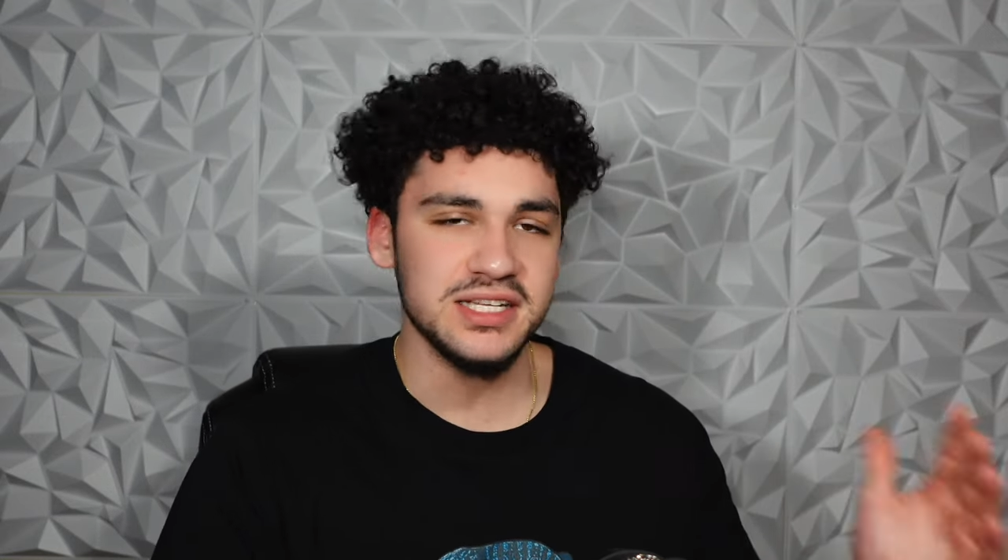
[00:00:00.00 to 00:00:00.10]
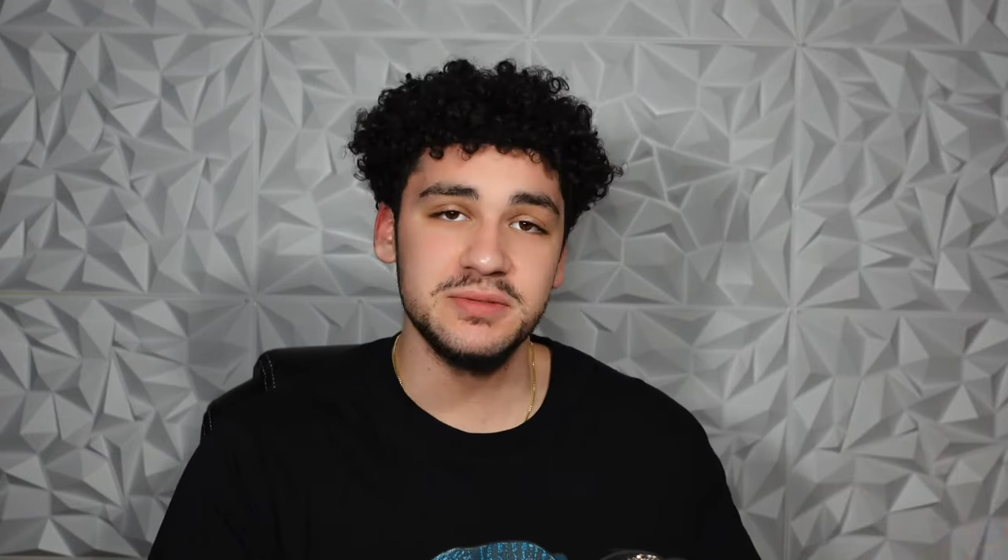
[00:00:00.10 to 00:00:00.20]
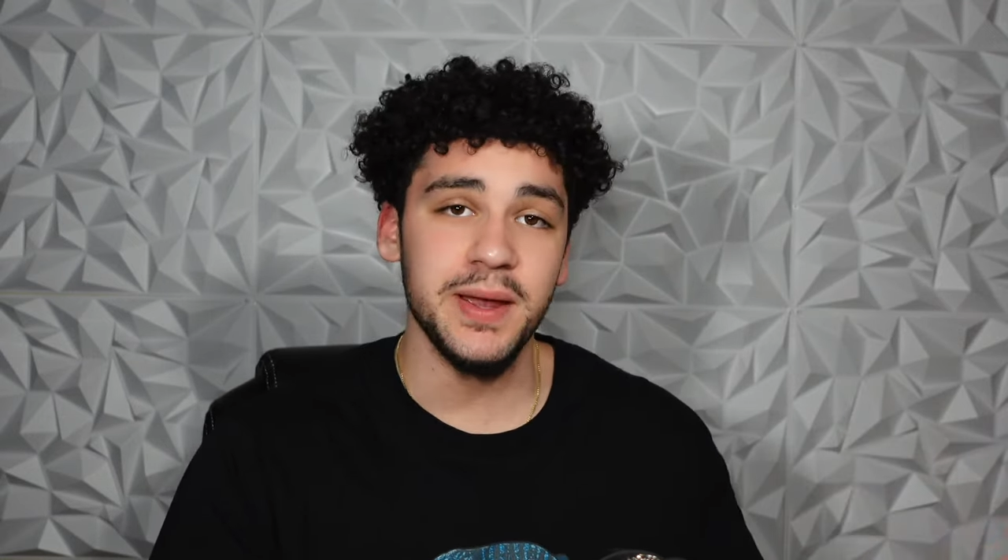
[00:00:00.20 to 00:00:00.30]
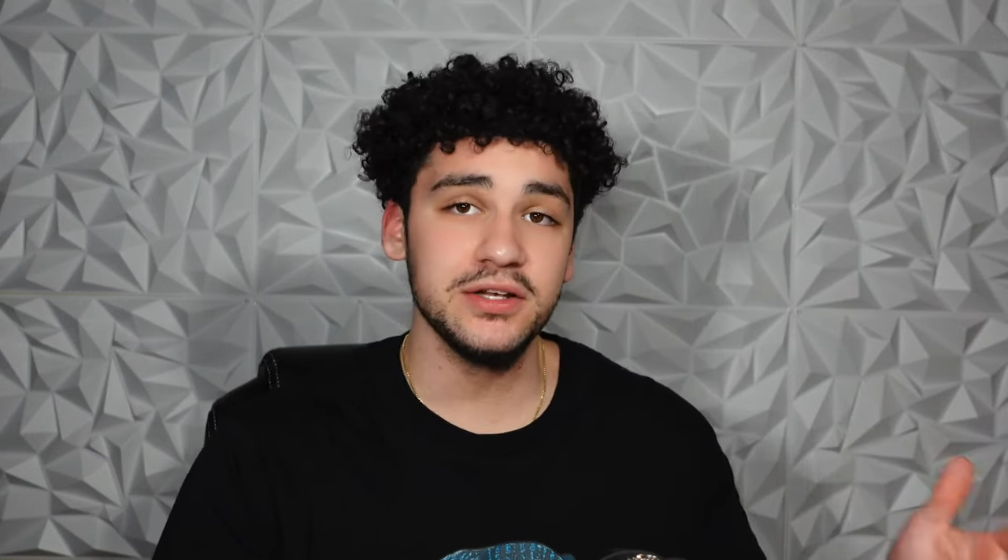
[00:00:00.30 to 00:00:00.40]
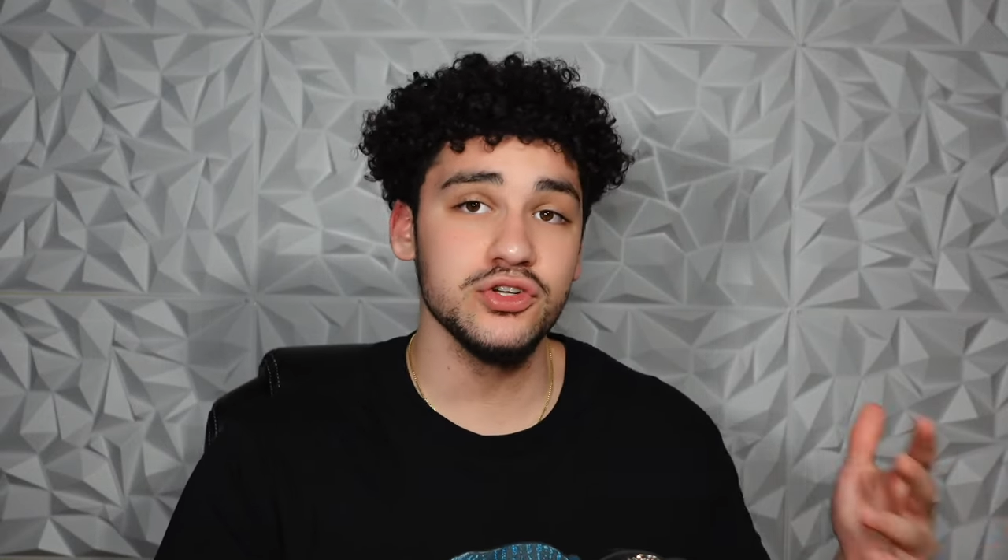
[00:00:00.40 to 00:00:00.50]

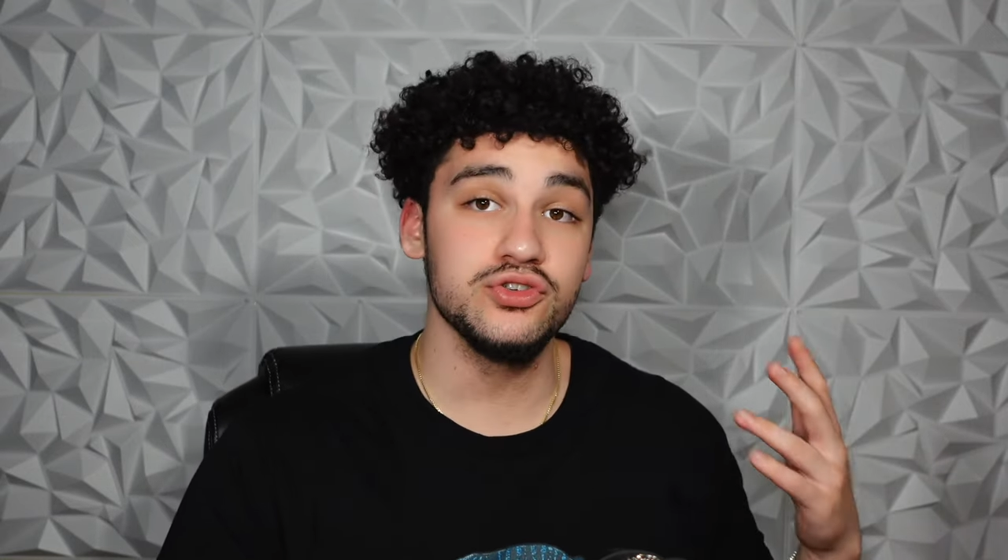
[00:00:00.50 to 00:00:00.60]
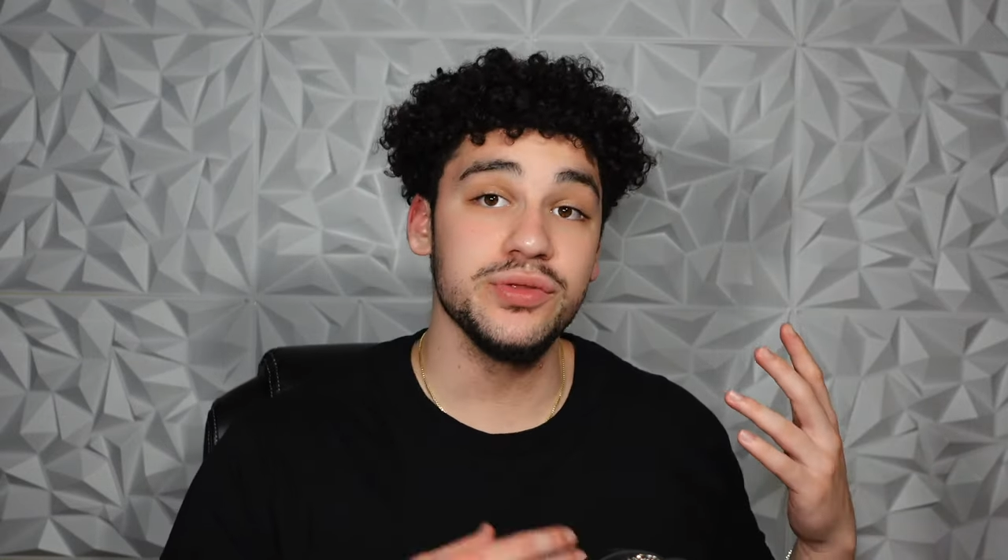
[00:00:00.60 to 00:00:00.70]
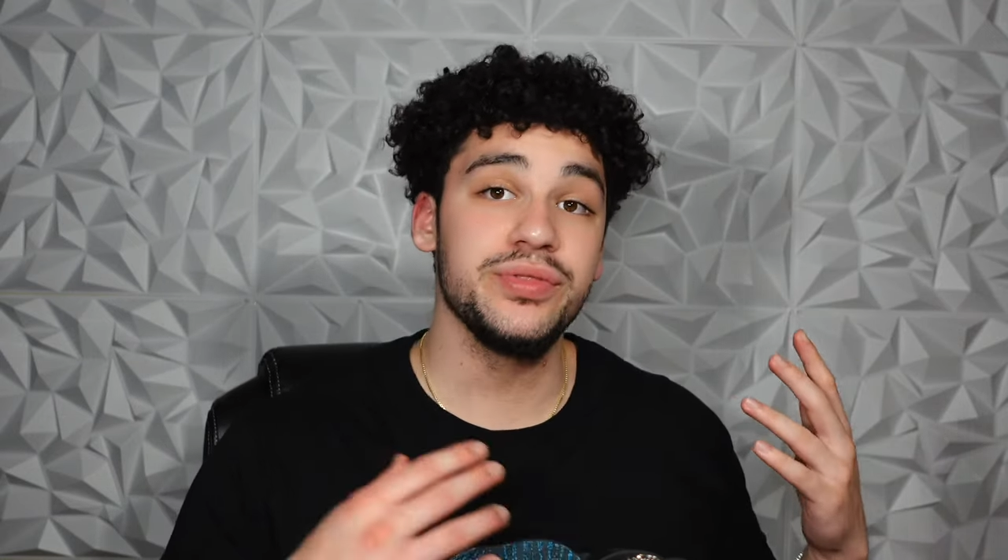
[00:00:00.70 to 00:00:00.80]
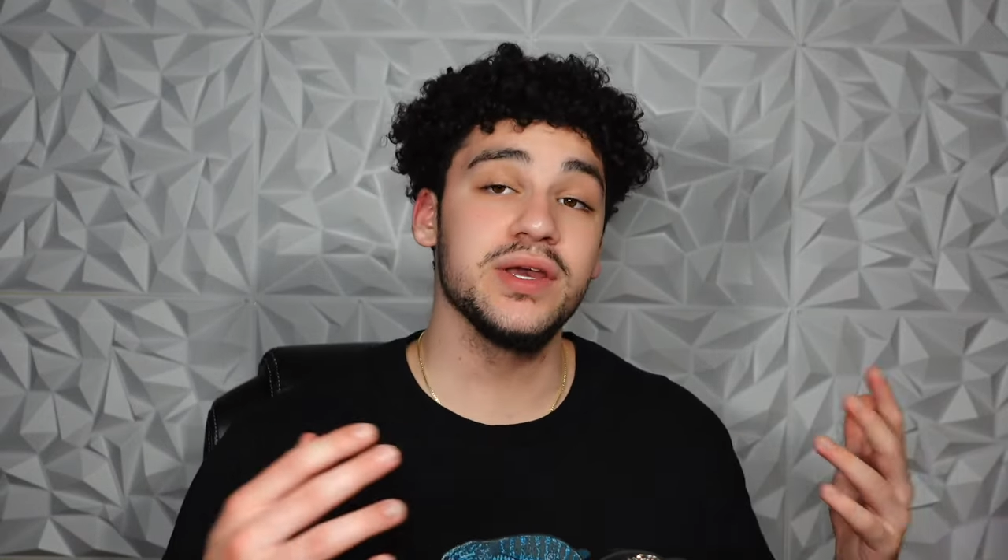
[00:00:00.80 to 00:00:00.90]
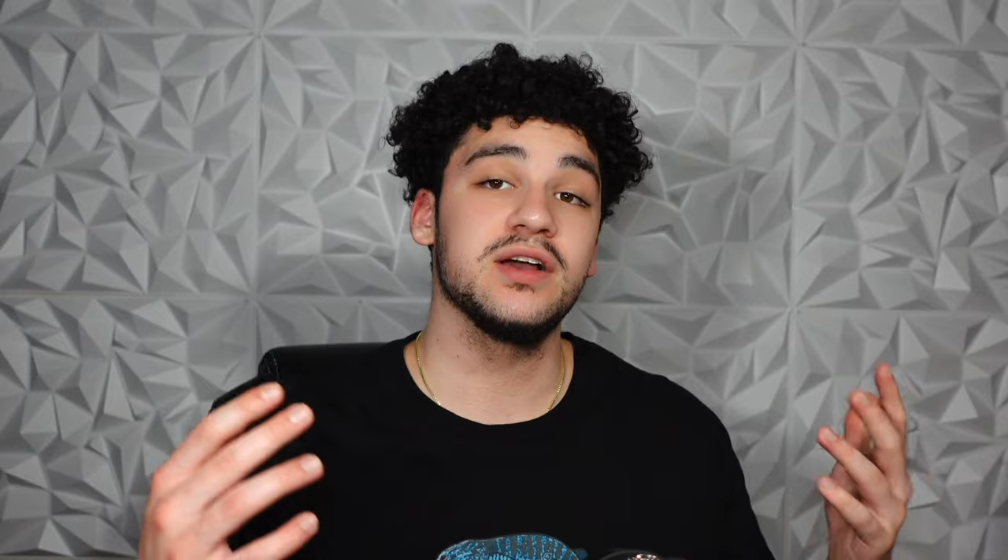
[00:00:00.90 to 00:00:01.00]
expect or you
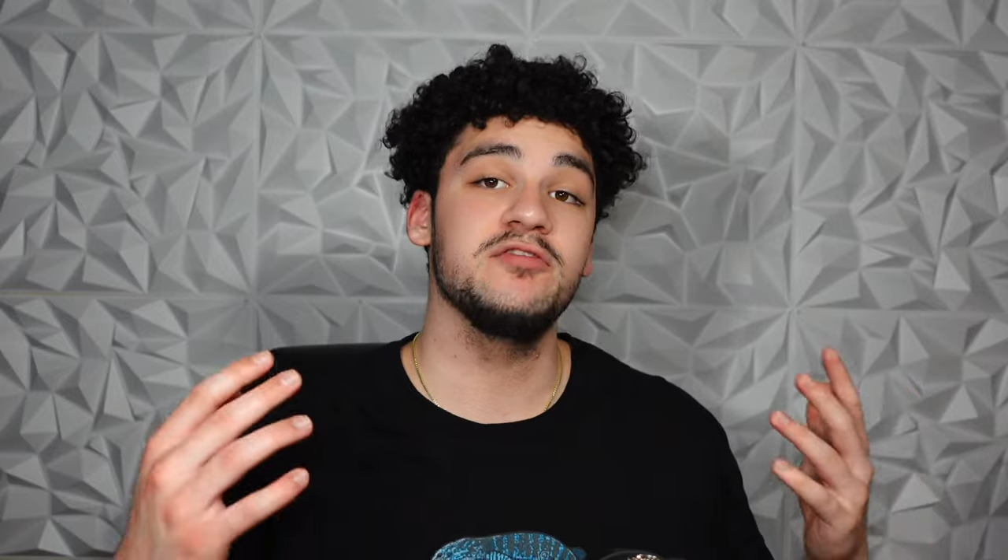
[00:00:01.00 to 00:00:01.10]
should think